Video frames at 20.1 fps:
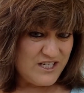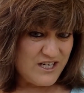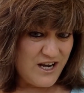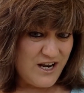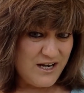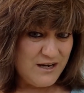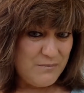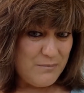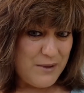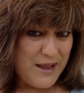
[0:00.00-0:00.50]

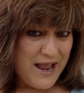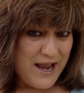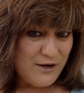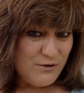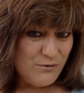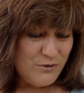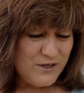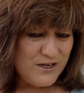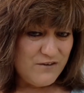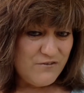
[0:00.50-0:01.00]
tongue
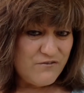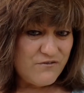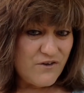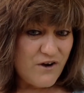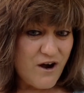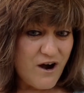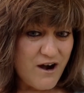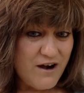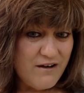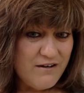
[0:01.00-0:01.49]
back really
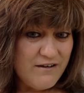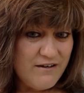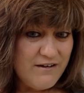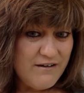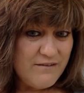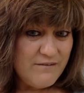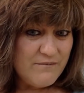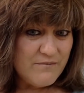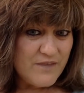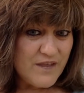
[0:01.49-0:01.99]
far,
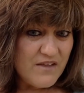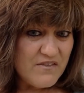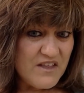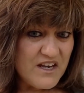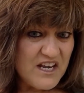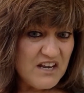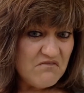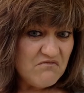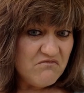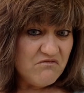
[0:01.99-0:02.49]
and
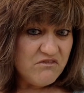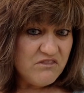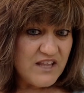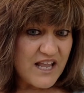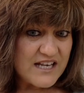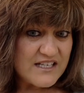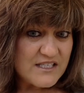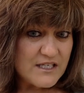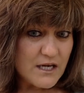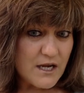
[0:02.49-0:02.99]
then he
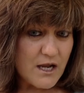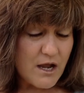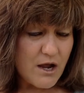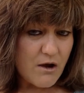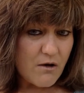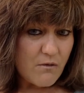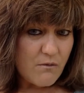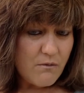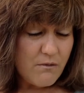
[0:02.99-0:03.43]
lets it go.